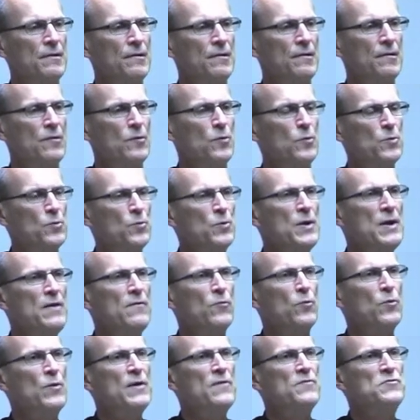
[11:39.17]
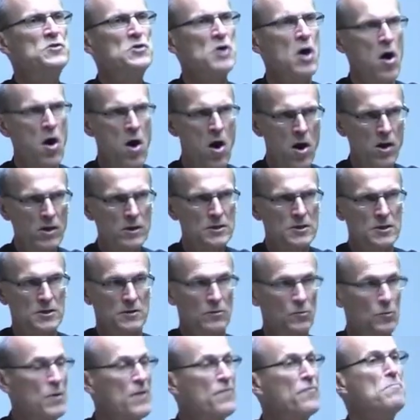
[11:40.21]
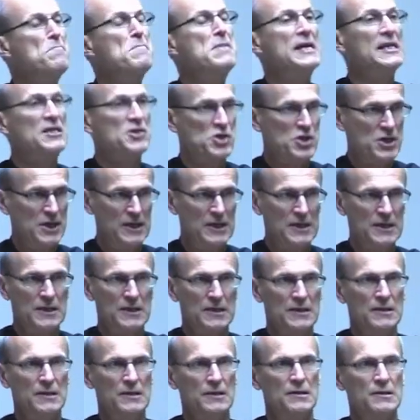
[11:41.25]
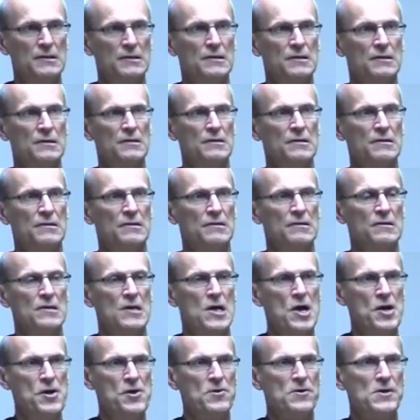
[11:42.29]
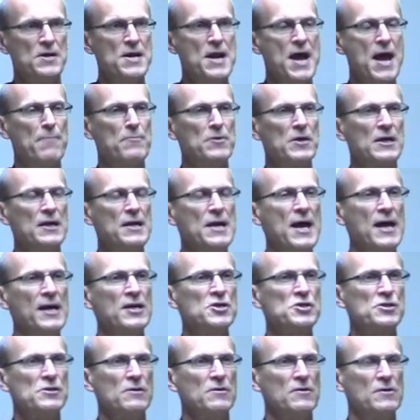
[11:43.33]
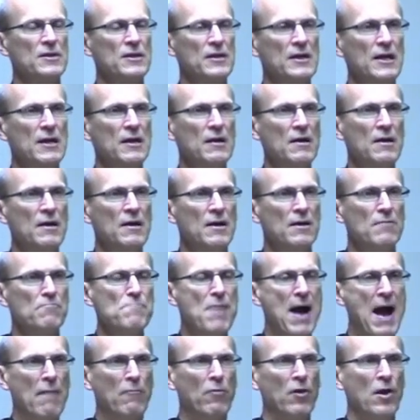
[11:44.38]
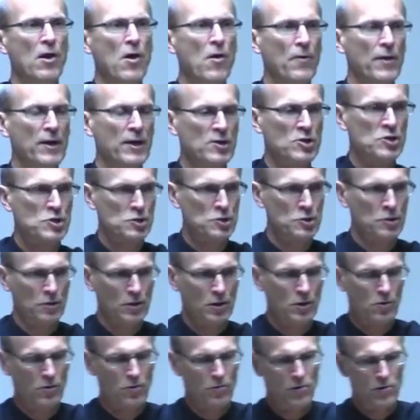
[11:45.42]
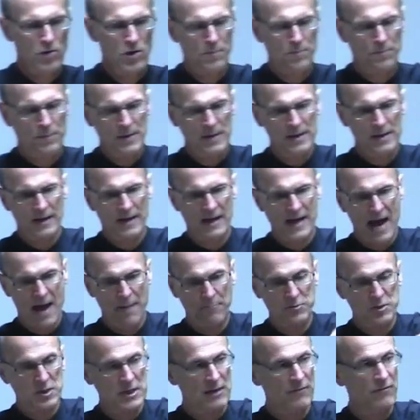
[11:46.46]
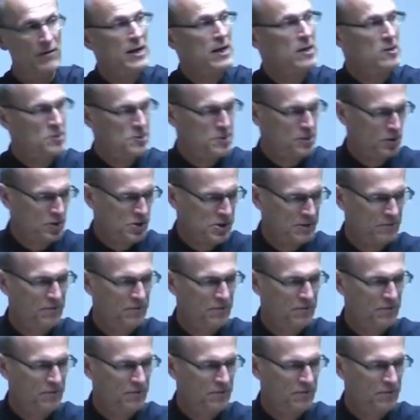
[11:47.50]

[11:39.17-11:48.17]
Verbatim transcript: We, we've talked, we've mentioned under Nebuchadnezzar, the Babylonians took a group into captivity and took some